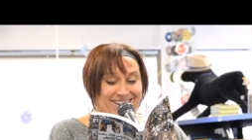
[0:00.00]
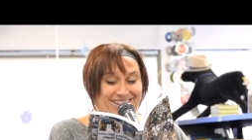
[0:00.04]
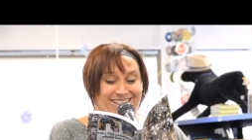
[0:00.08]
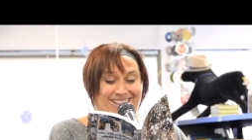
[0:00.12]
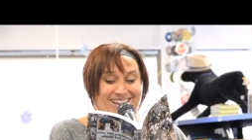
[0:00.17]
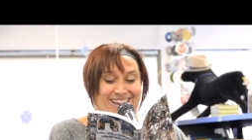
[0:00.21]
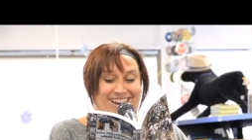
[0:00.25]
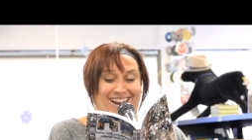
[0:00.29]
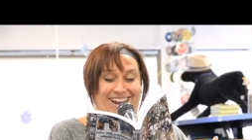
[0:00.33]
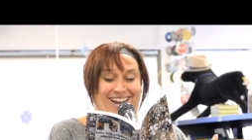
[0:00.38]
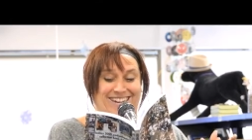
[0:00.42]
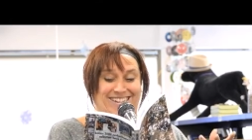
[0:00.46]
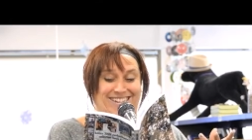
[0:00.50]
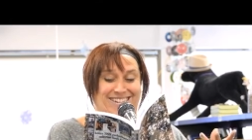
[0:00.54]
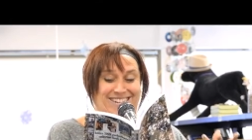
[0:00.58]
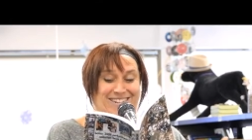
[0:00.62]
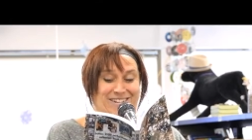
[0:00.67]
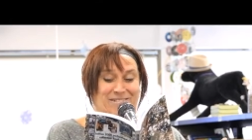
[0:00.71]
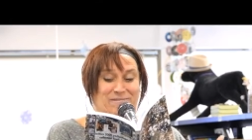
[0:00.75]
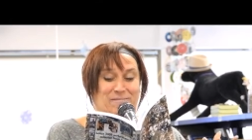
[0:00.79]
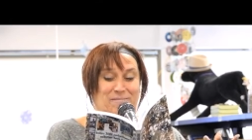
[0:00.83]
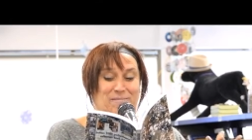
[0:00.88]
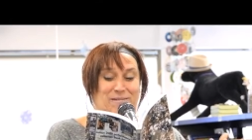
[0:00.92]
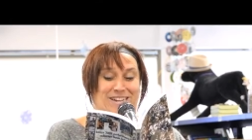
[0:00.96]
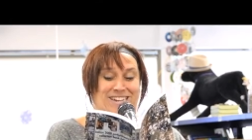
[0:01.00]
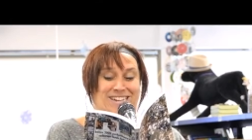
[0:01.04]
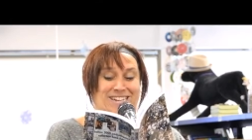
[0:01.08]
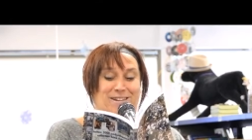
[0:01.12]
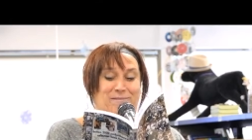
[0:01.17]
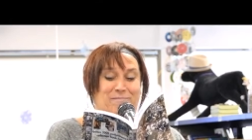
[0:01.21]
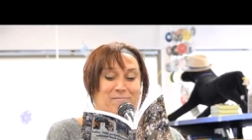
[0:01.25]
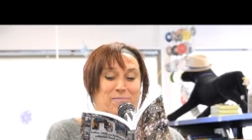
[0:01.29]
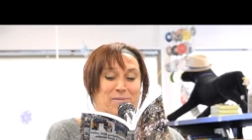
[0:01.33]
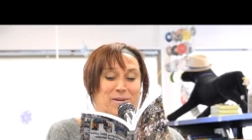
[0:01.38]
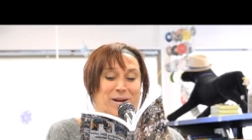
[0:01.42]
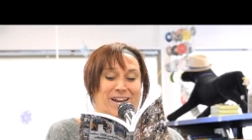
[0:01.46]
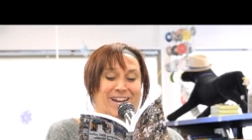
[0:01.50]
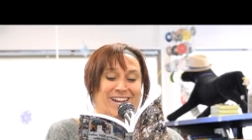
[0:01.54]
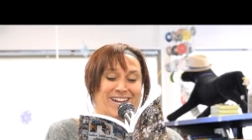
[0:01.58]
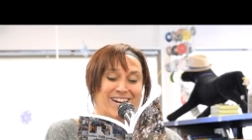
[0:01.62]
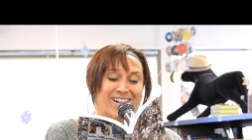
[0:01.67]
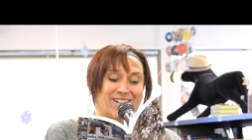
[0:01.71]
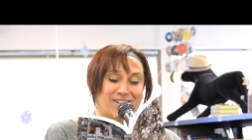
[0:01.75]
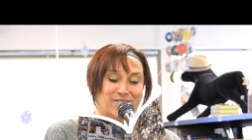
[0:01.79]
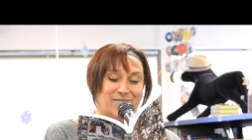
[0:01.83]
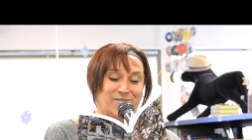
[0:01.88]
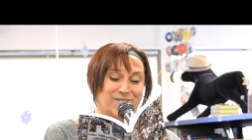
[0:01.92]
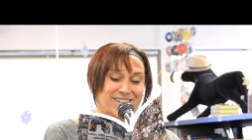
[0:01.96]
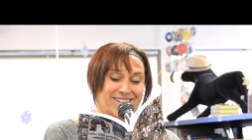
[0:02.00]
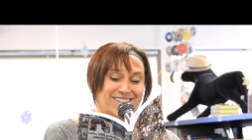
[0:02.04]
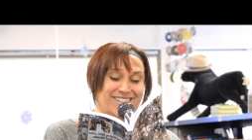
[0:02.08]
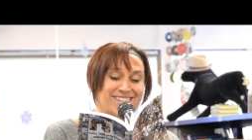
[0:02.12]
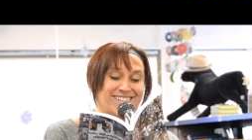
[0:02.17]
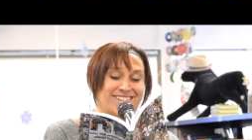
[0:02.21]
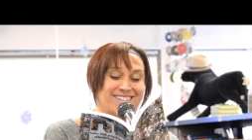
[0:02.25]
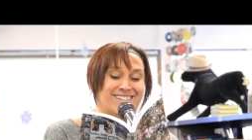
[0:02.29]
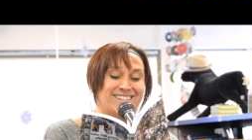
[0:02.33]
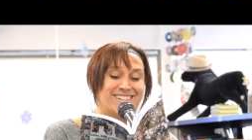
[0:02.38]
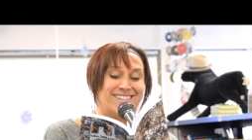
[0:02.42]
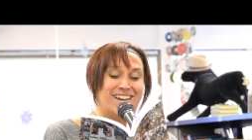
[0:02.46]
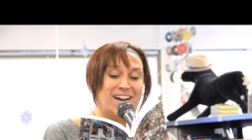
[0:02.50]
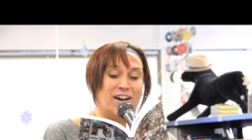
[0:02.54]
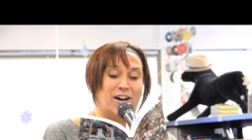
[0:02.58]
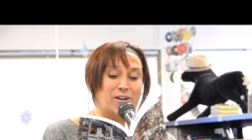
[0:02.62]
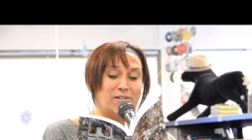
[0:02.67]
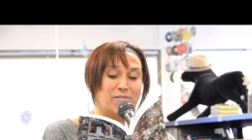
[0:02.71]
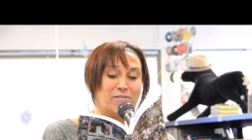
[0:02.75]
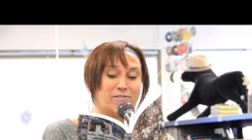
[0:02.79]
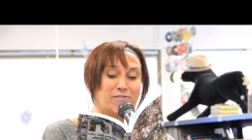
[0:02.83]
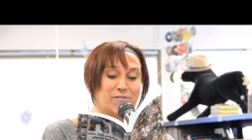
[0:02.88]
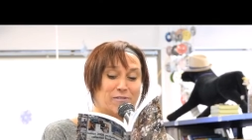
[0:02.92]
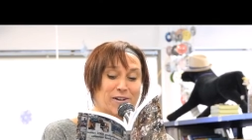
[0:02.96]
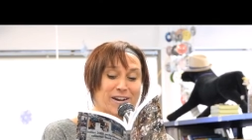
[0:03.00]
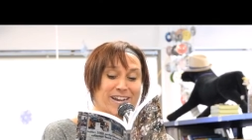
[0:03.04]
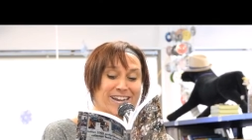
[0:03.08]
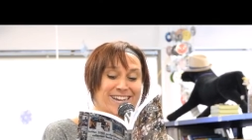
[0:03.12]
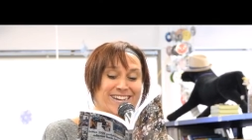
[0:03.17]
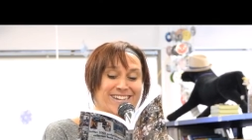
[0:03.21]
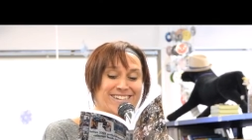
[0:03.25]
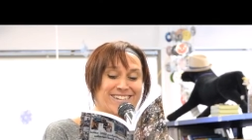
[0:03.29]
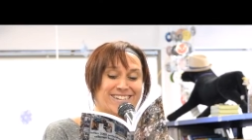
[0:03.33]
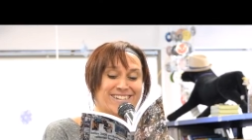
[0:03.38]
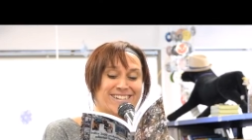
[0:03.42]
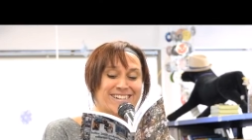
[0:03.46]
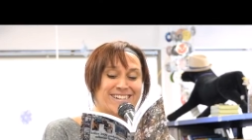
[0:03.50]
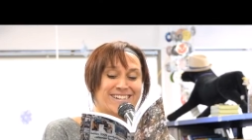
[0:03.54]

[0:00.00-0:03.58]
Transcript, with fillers: that I didn't mean to break all of his stuff, right?